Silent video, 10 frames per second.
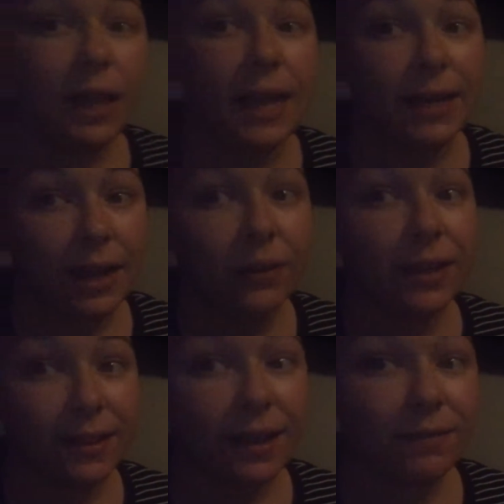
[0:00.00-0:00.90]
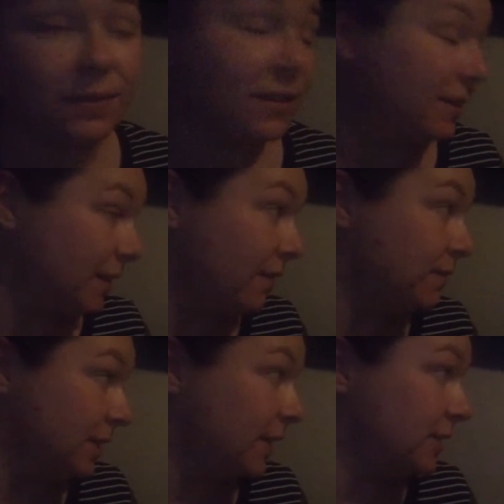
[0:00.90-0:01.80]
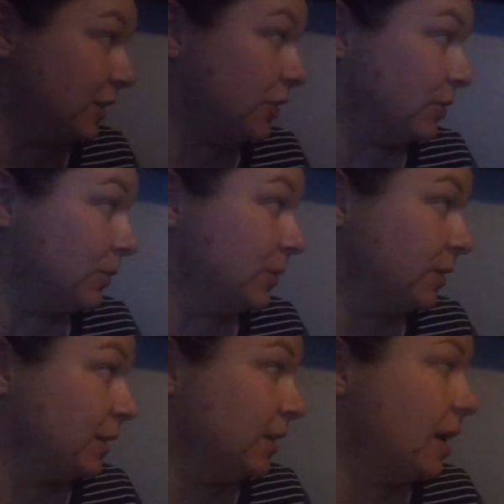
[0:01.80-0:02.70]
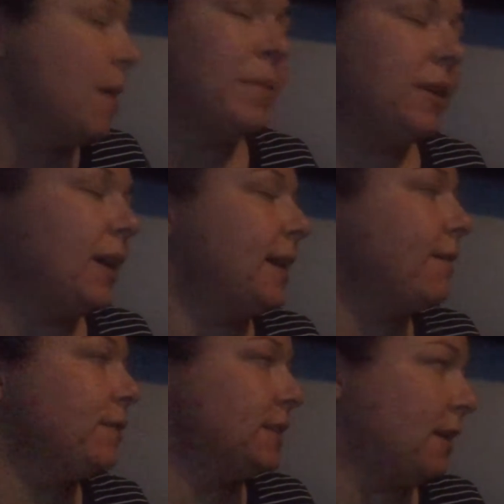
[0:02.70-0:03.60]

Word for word: And now he like loves it too. Right. But not every